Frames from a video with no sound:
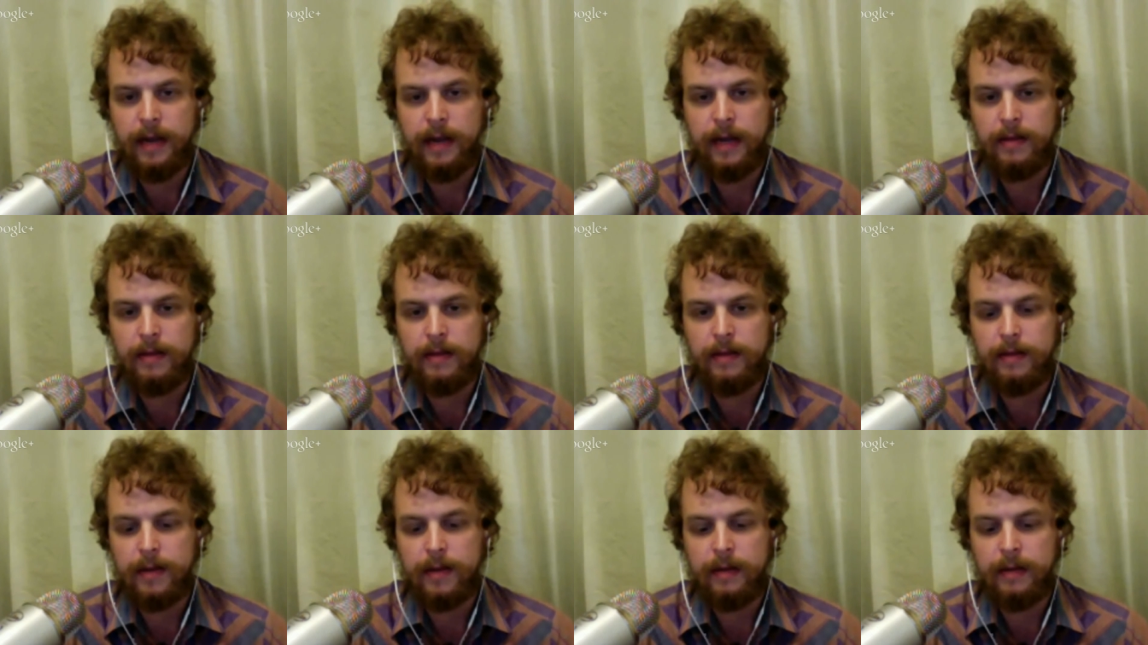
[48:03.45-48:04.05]
I
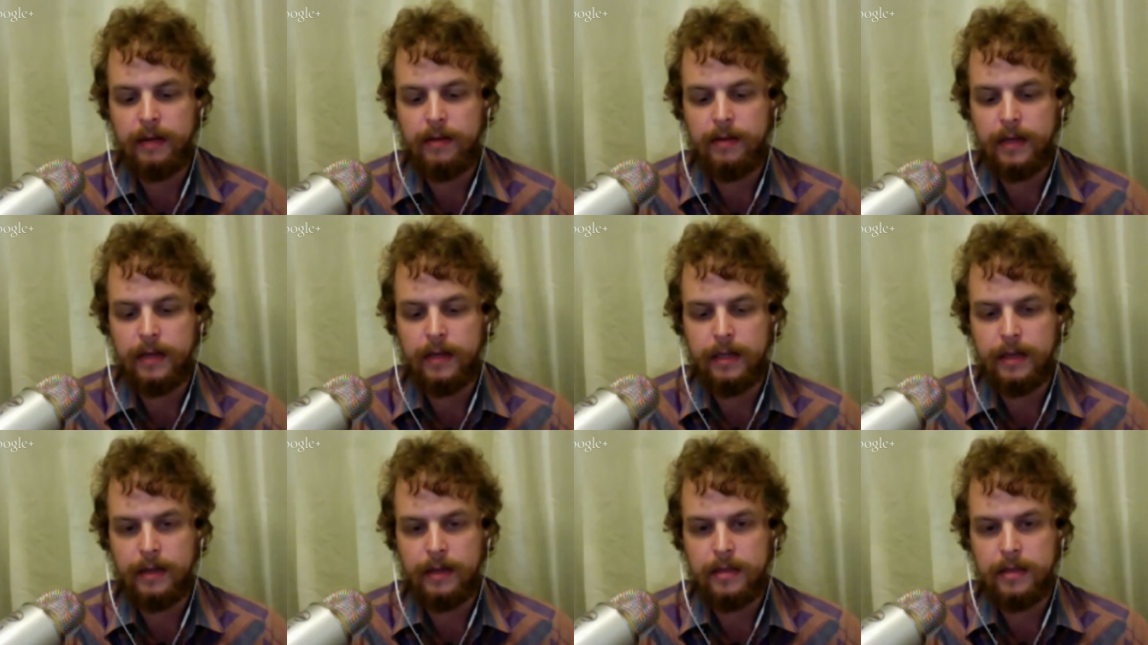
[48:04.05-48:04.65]
don't
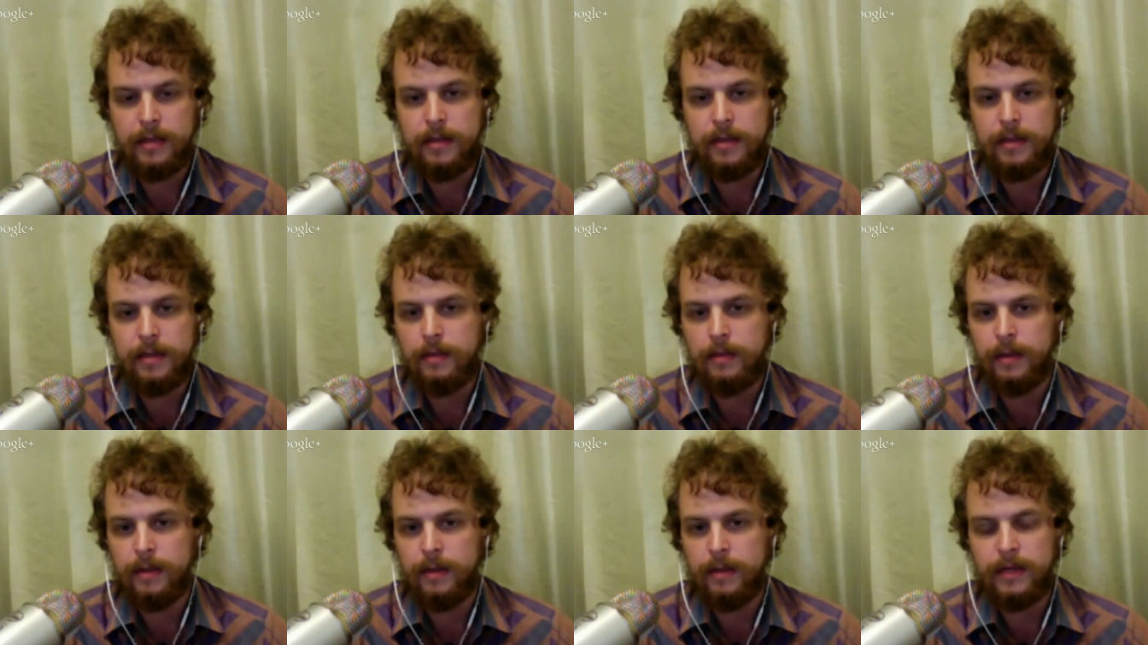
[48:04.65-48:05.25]
think it gets
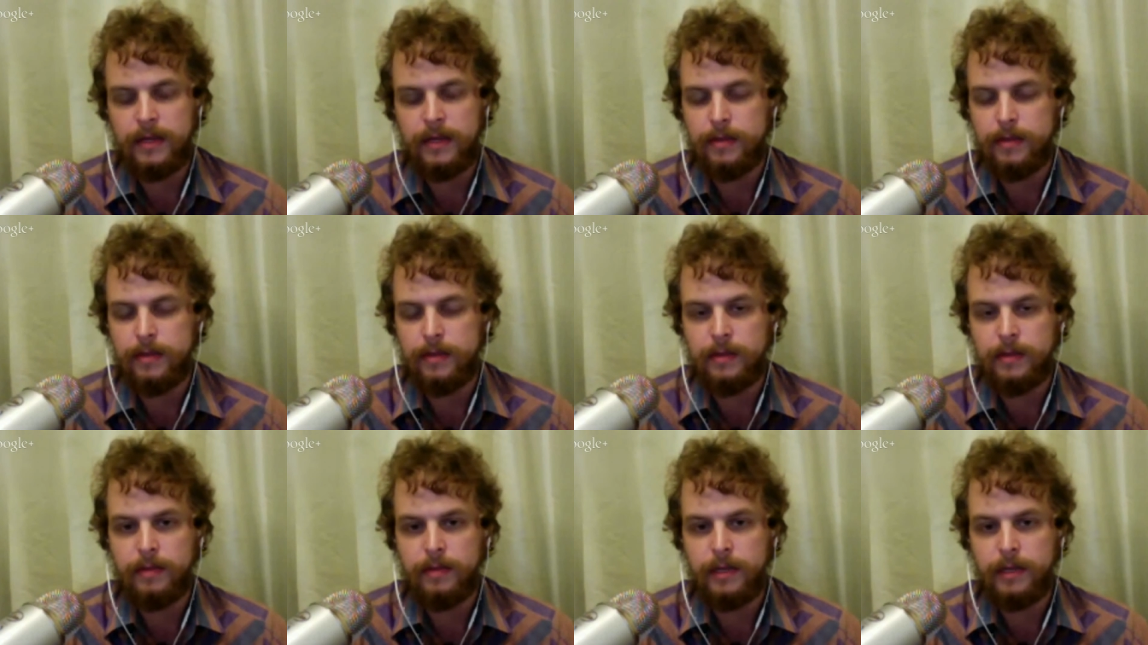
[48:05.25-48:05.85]
anywhere because we
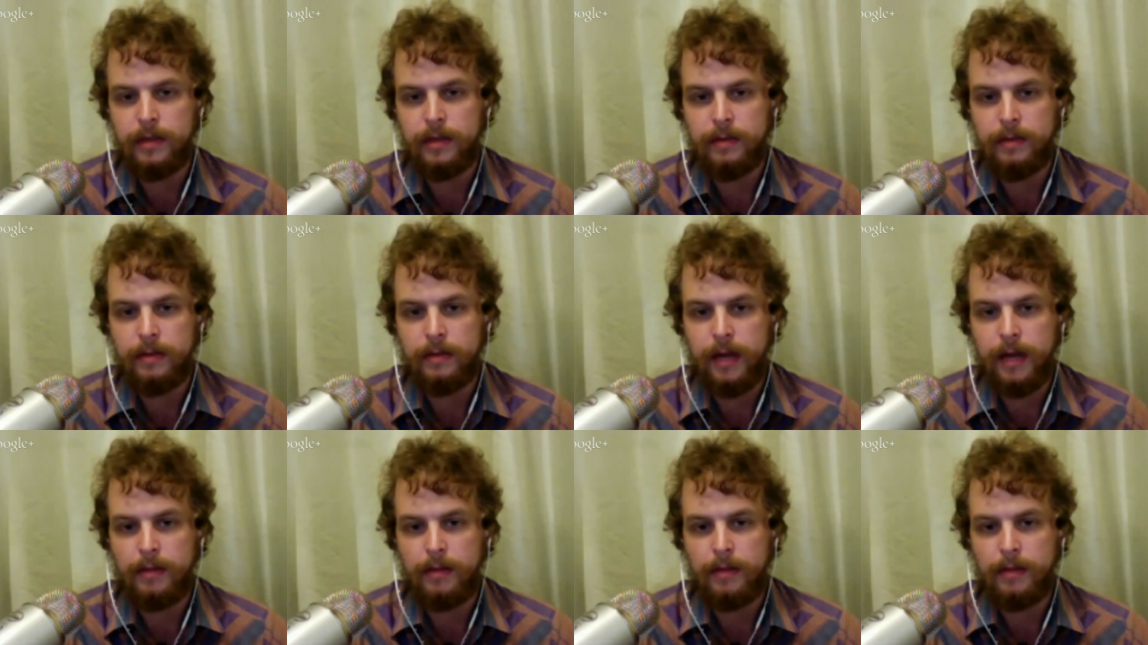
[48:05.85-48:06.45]
can do a
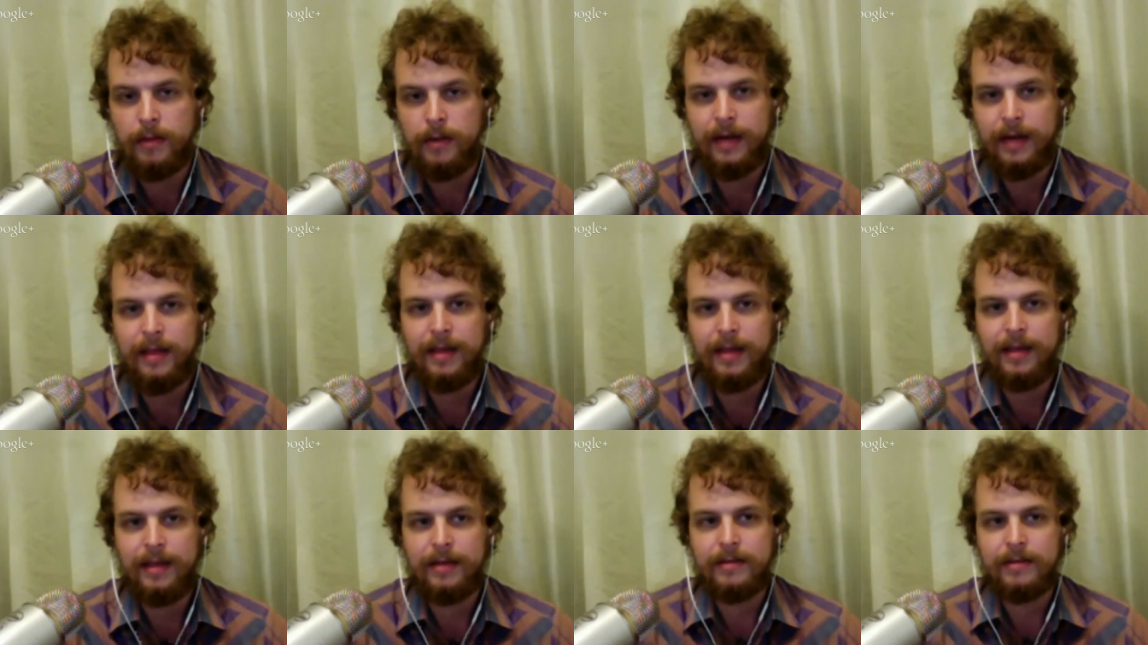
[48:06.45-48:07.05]
lot more. And I
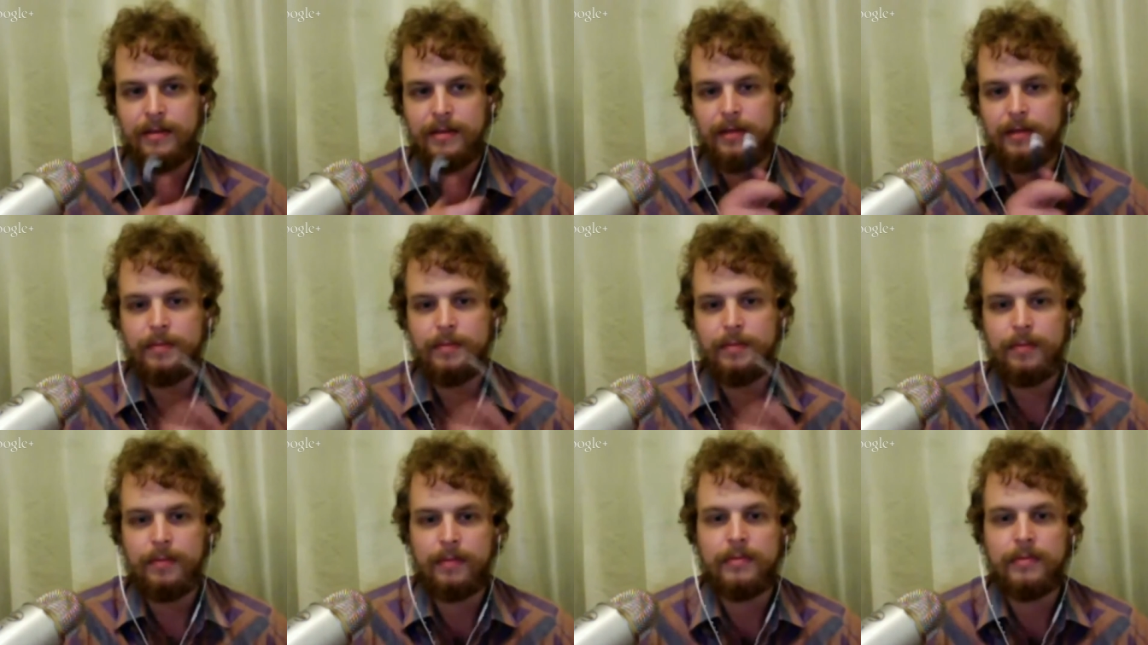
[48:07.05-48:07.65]
think you
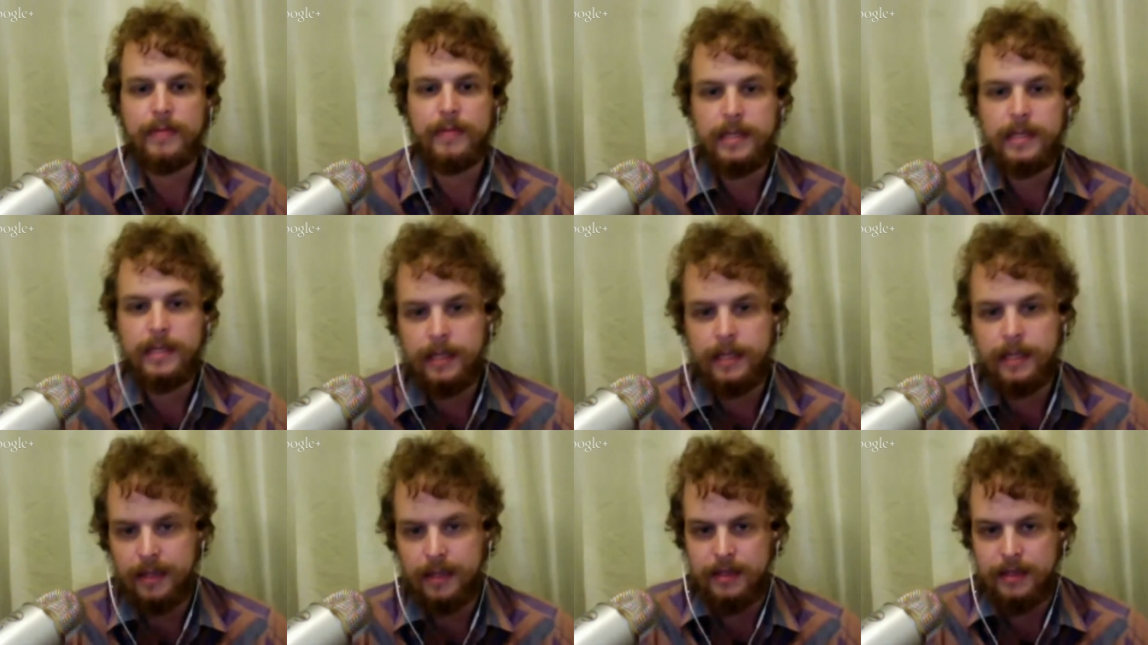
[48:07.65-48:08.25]
probably
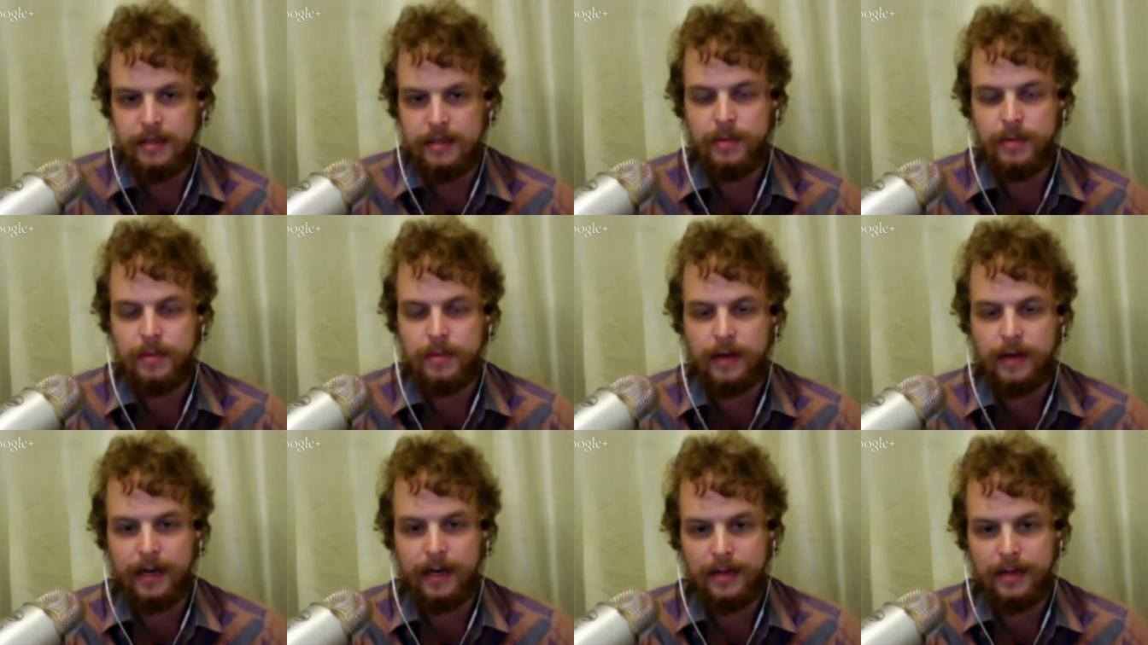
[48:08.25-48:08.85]
said this is
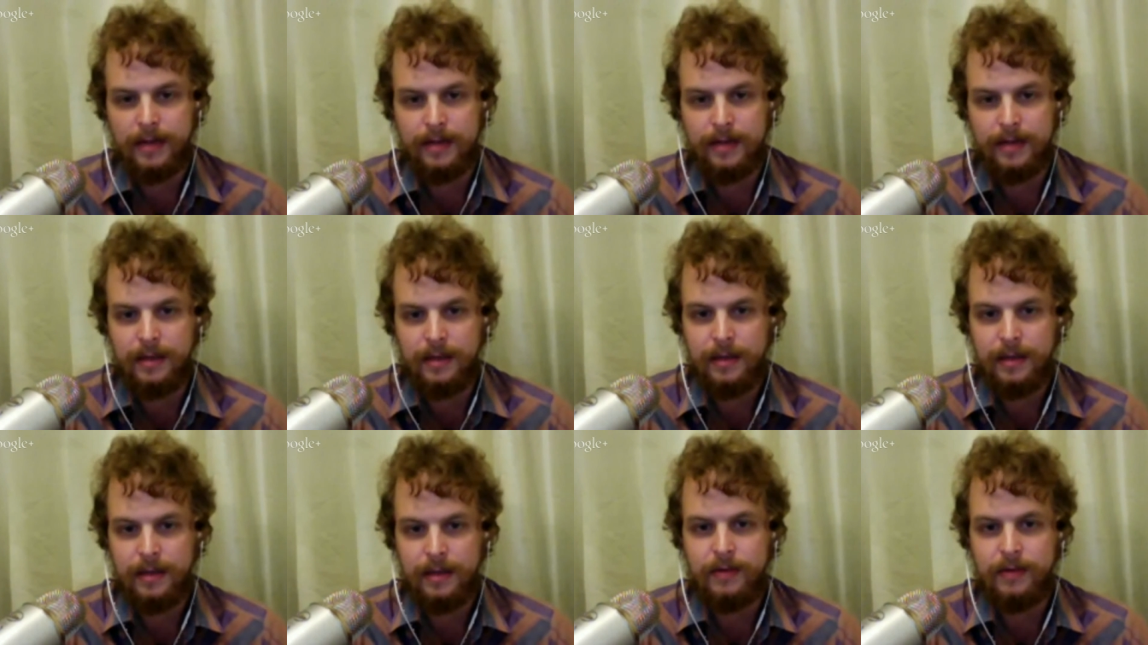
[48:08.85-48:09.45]
where I got this
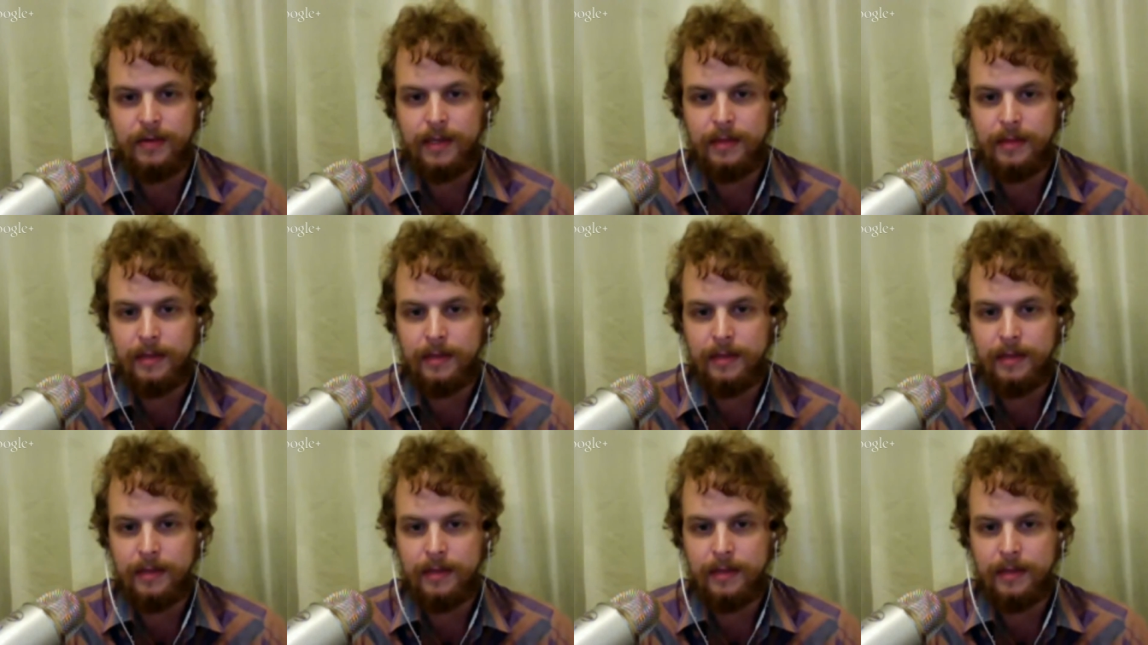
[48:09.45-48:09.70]
idea.